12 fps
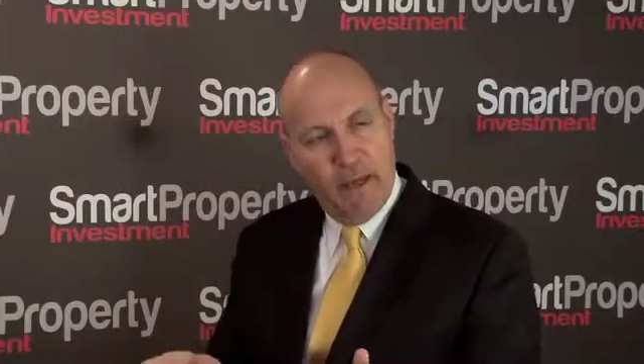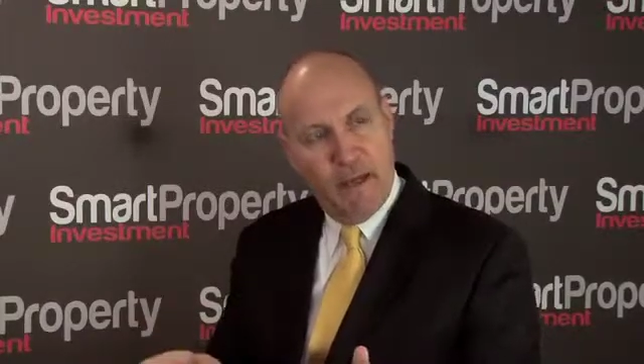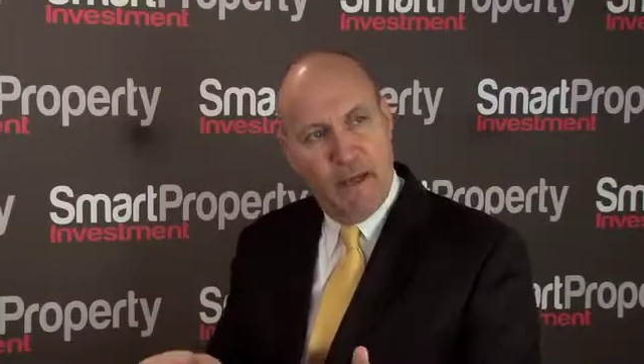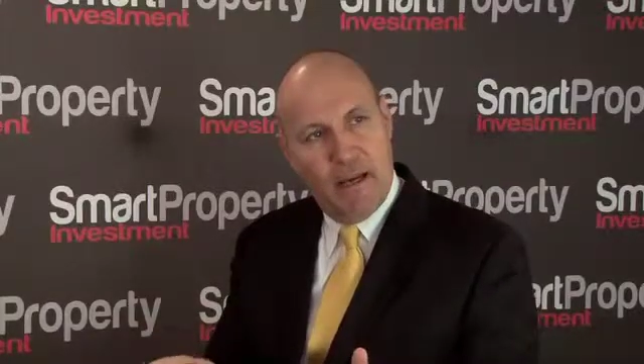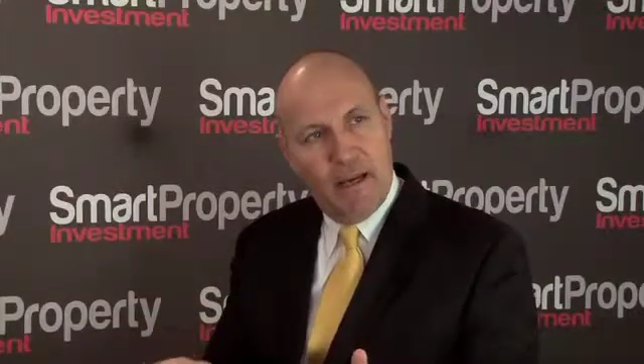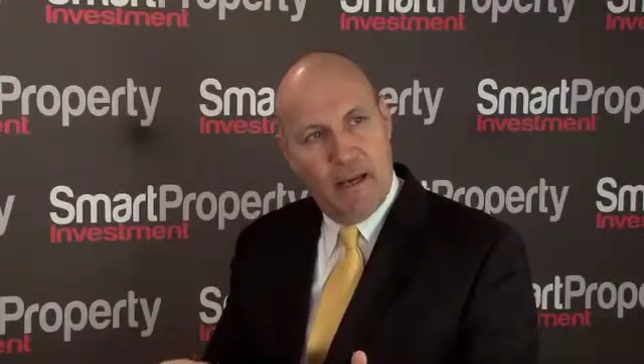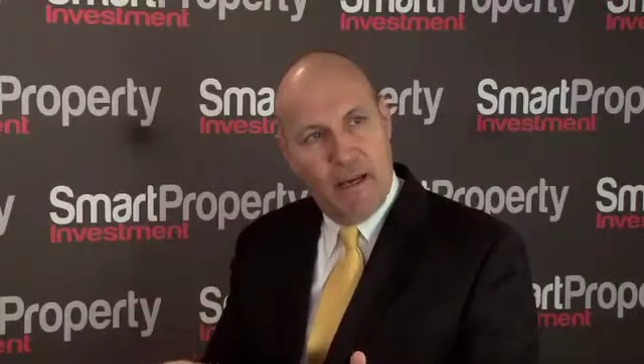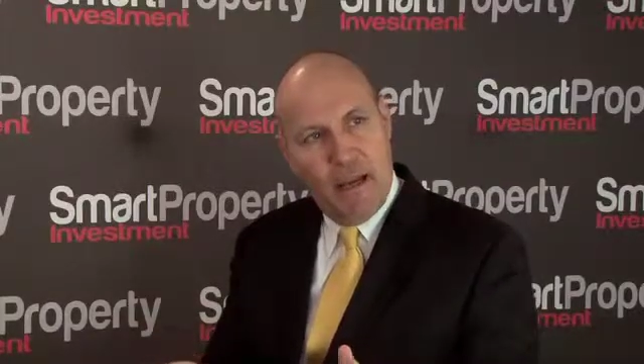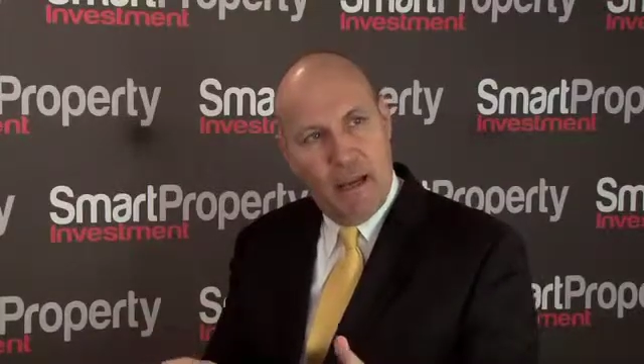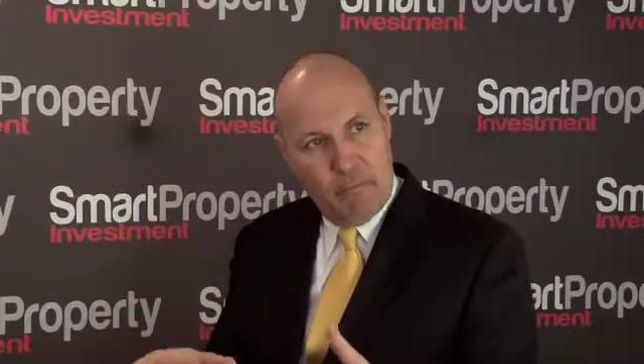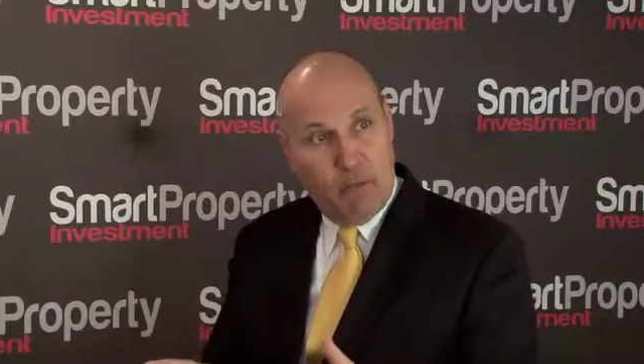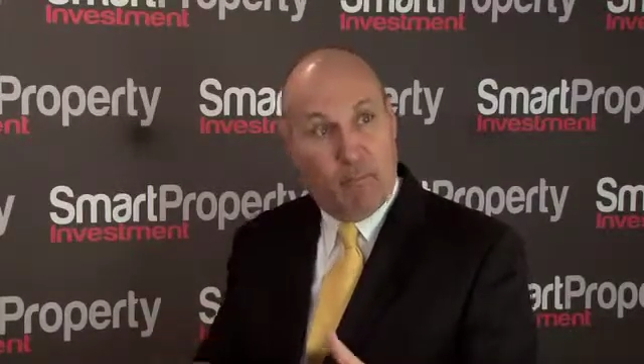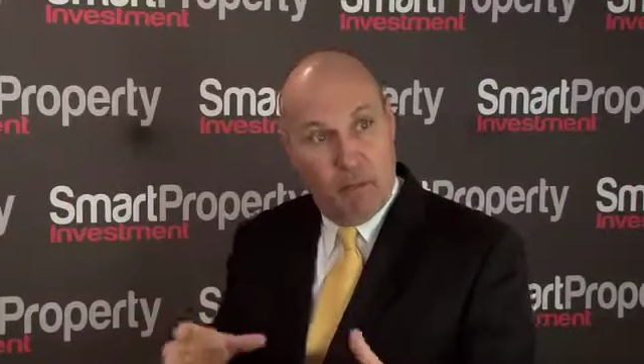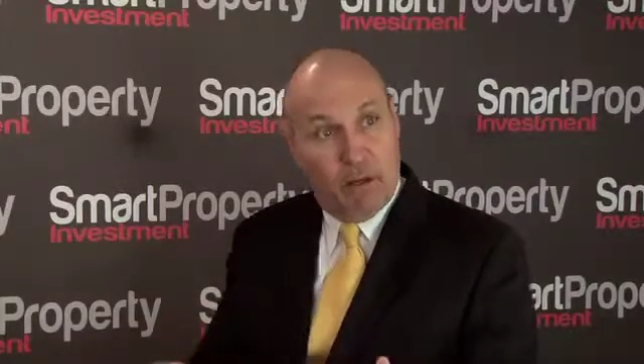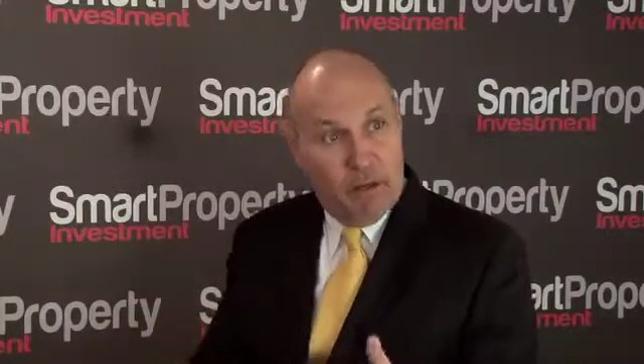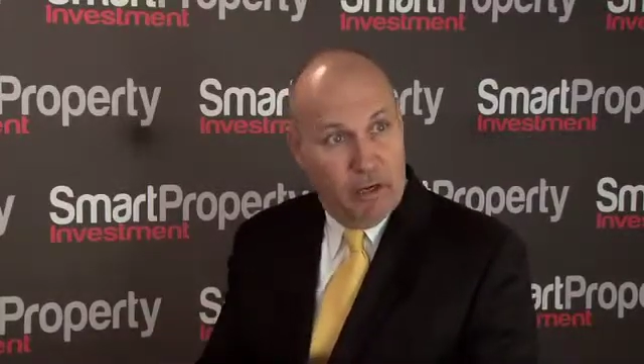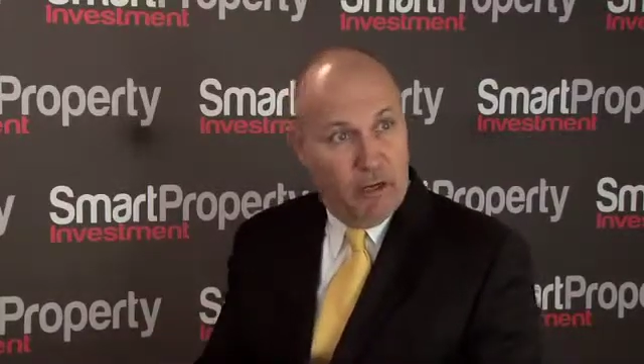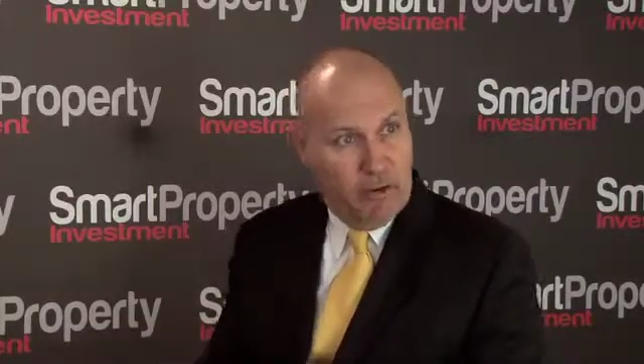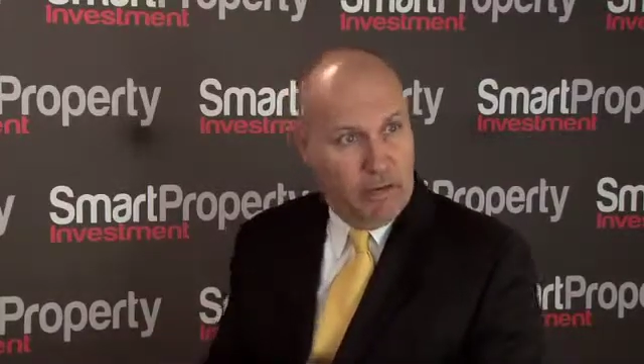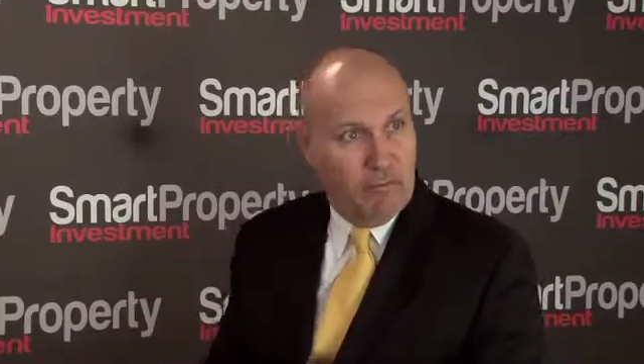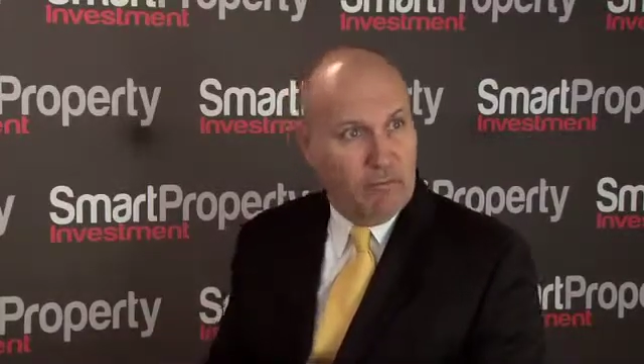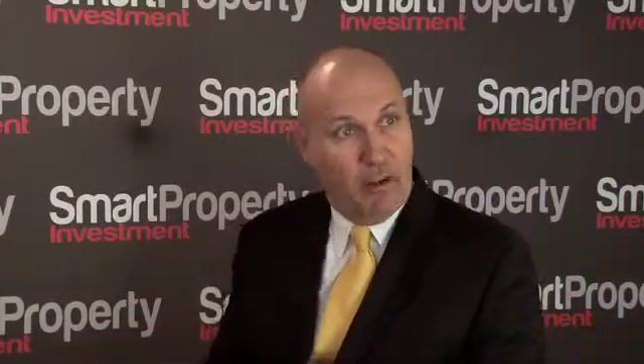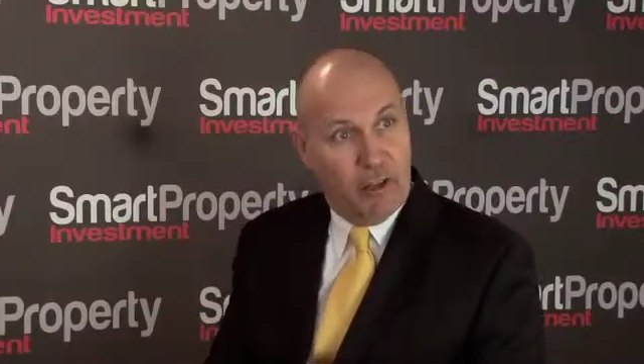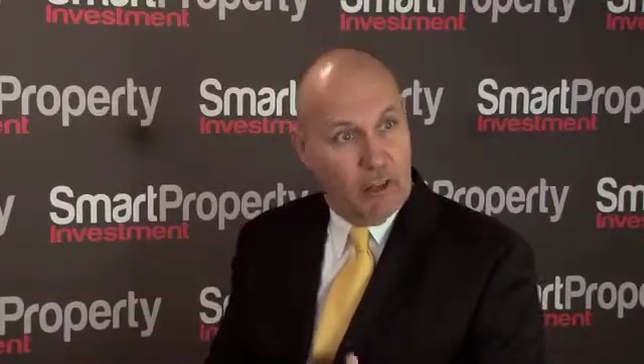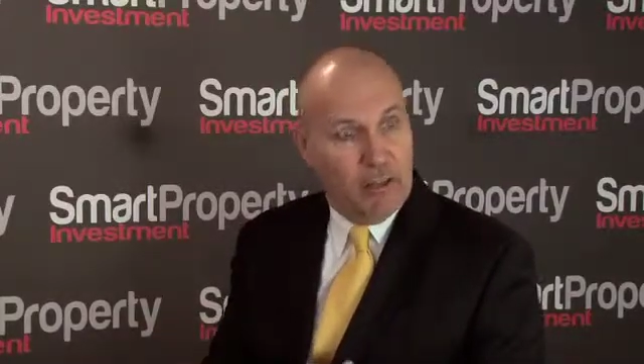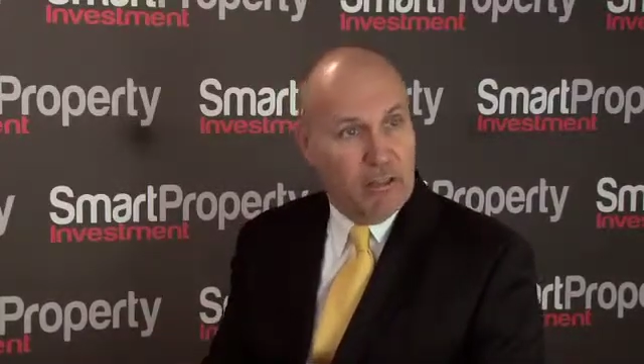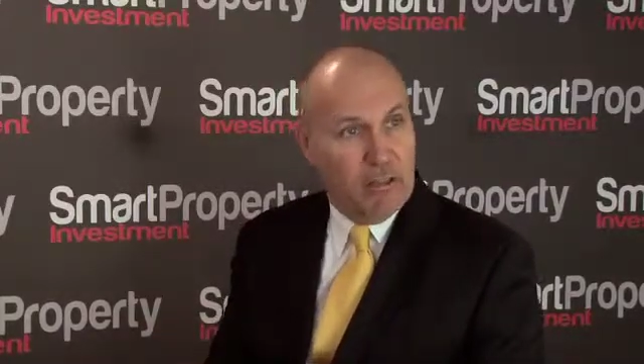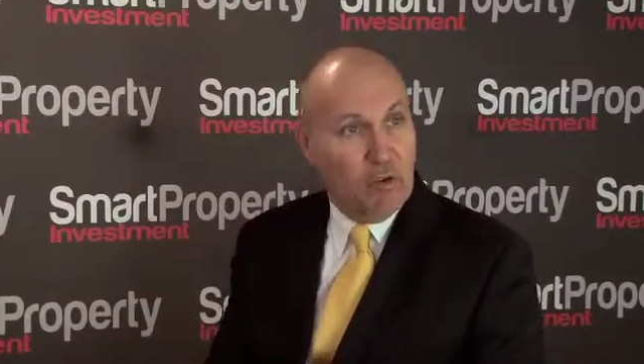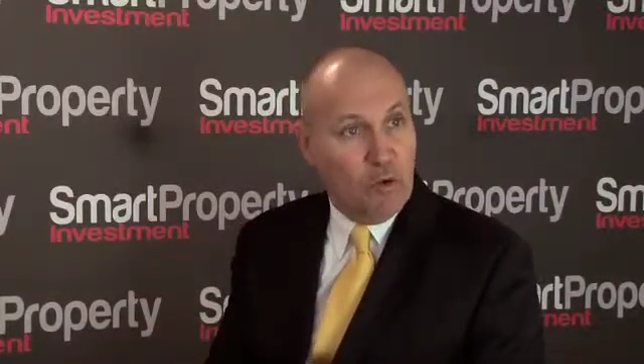a popular area like the